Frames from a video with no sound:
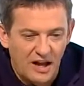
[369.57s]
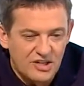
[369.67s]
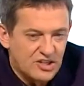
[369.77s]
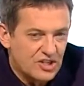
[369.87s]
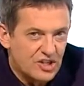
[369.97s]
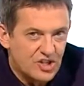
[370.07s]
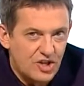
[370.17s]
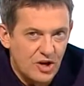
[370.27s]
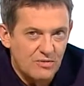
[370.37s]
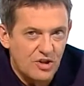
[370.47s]
I just
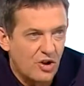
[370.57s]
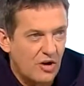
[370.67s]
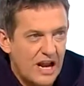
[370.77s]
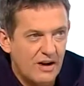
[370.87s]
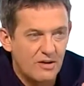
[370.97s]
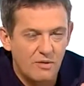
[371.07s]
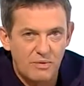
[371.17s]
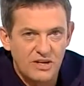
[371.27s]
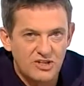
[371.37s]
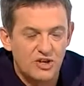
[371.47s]
assumed that your hearing would
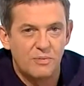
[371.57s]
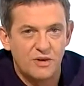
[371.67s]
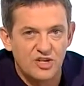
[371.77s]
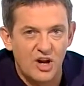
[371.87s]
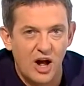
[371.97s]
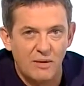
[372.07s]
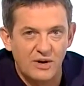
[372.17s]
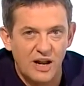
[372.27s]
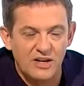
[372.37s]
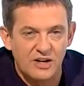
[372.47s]
be super sharp
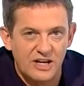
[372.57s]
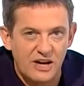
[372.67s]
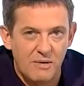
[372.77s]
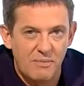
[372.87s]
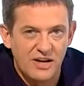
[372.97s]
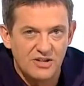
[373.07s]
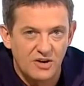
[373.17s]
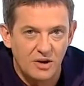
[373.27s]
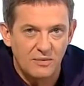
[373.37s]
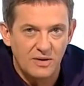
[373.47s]
and you could hear a pin
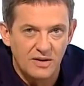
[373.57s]
drop.